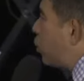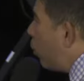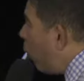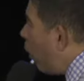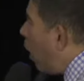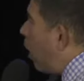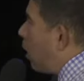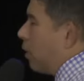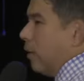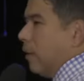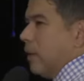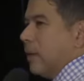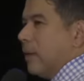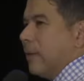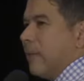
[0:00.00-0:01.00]
water,
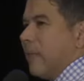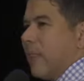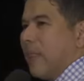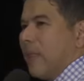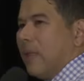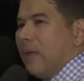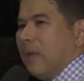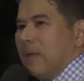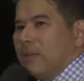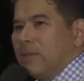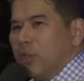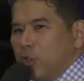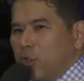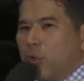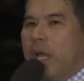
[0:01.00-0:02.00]

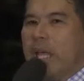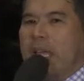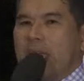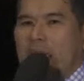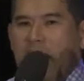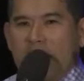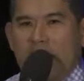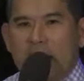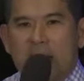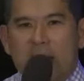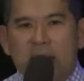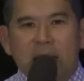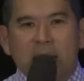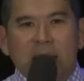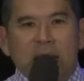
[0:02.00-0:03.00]
to drinking.
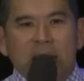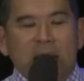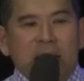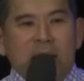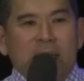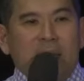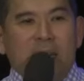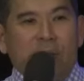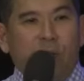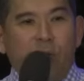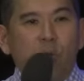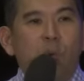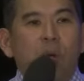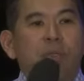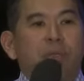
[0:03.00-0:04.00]
That if
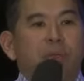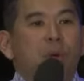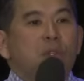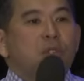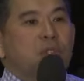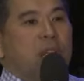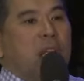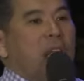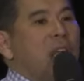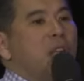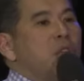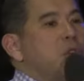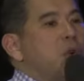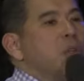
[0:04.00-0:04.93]
you are thirsty in your